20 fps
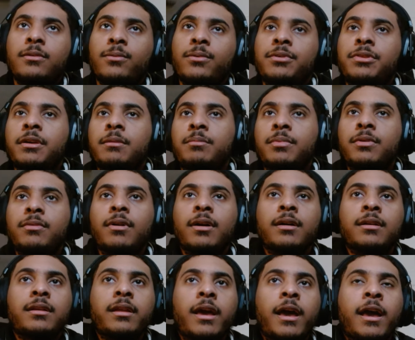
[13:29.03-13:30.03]
within
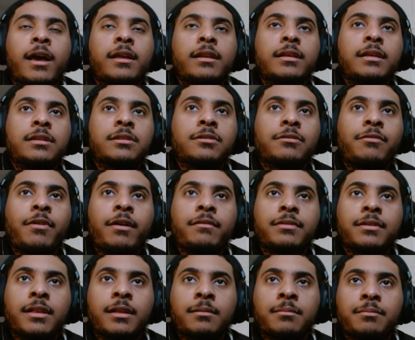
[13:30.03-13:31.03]
Buhan, and he's
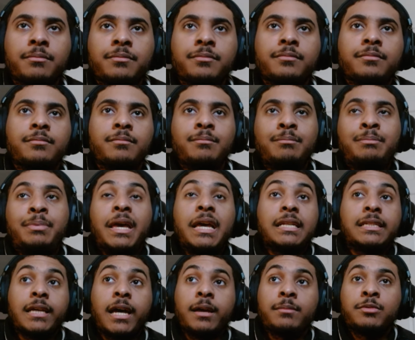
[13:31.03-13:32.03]
surviving like
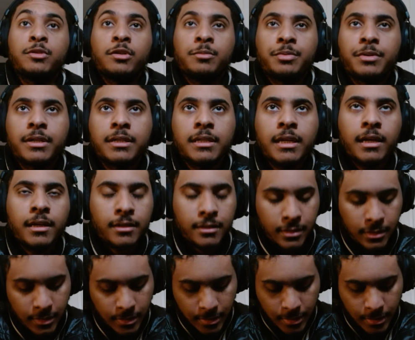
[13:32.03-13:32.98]
big time super attacks.